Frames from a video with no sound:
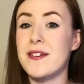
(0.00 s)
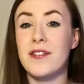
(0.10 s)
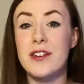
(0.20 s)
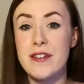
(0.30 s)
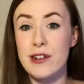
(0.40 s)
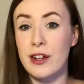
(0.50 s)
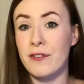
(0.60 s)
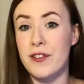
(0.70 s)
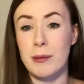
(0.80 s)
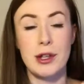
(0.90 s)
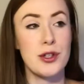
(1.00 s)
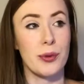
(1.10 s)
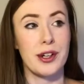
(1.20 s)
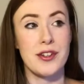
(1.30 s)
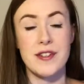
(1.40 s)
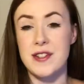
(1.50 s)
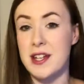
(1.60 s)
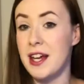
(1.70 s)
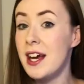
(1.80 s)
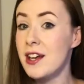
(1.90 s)
so if you're just looking for something short just
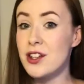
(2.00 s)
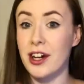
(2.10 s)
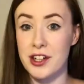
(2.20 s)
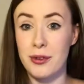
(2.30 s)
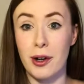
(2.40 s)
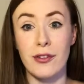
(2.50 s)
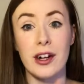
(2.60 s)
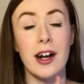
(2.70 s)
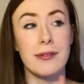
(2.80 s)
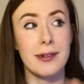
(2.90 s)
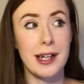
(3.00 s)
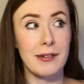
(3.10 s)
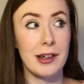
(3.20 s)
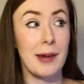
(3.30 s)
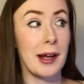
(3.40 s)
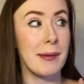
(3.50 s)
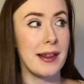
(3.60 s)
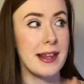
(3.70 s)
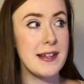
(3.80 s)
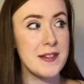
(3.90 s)
to tide you over, I really, really
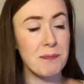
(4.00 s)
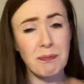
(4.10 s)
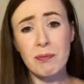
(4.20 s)
recommend this.